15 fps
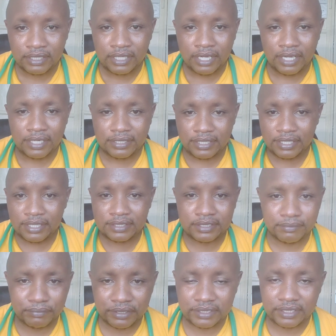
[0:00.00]
and let's
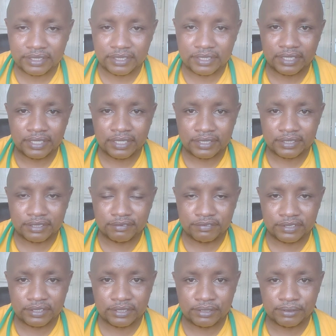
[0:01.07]
meet in the next
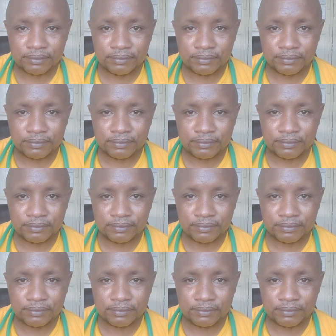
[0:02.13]
video.